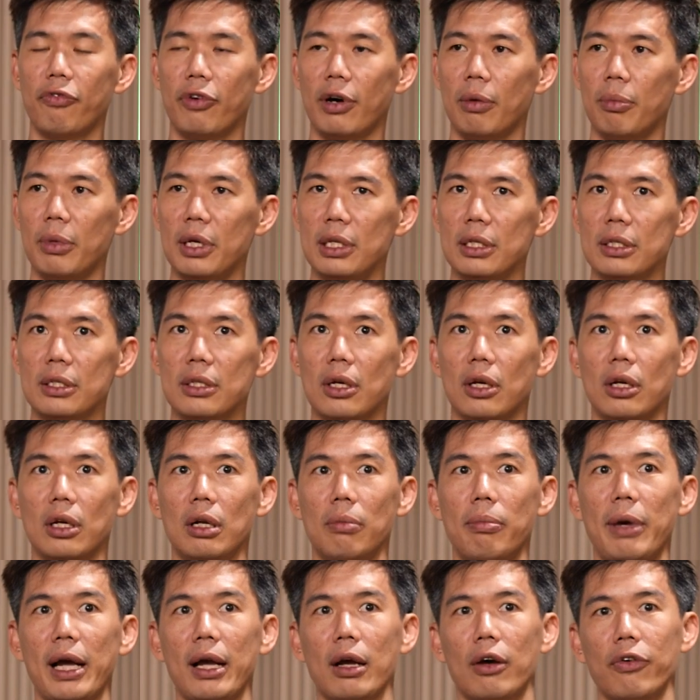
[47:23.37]
performance
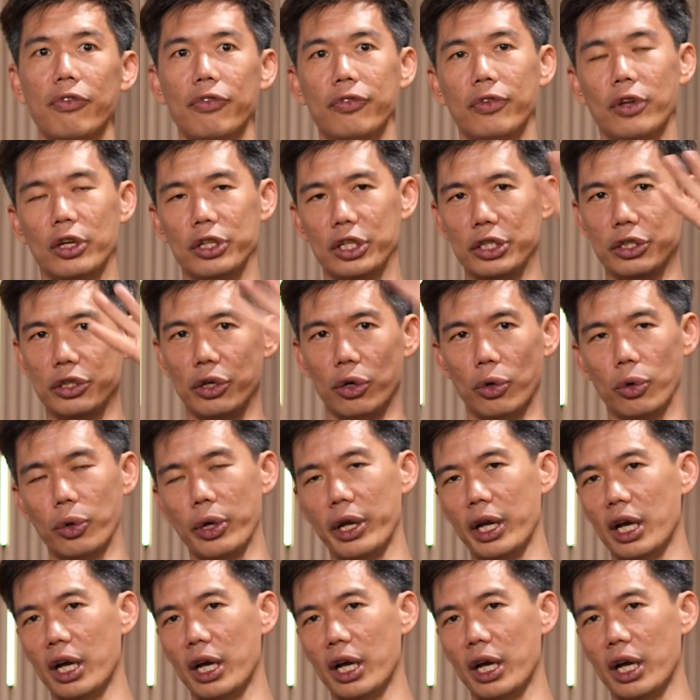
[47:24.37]
on the back of not just your